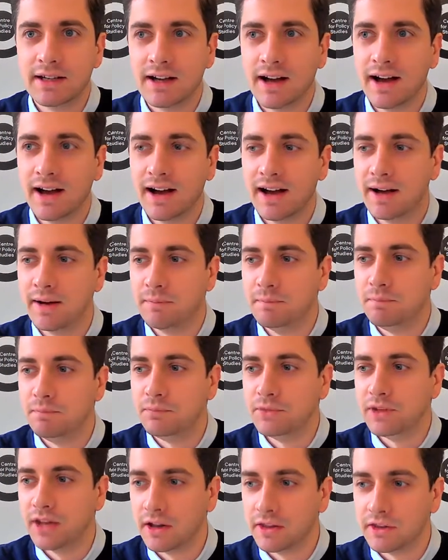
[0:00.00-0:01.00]

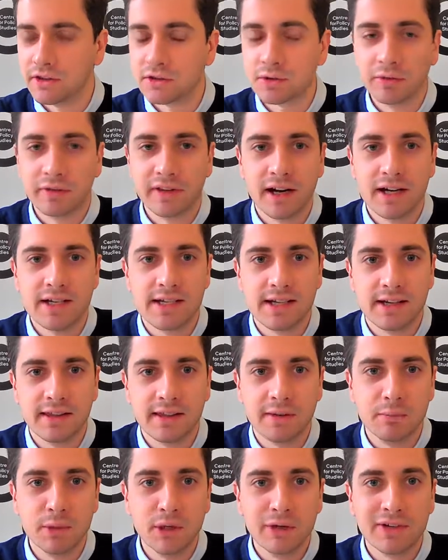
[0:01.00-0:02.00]
the sort of the idea
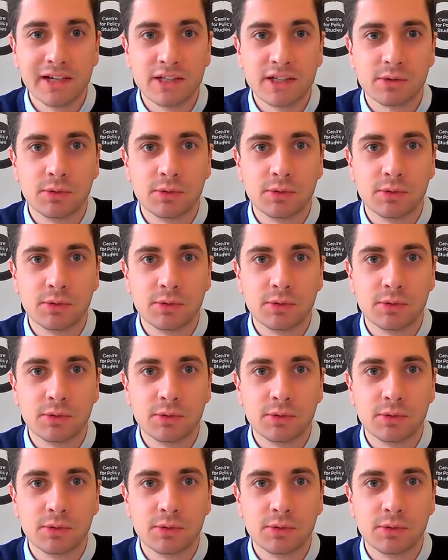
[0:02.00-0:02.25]
that moving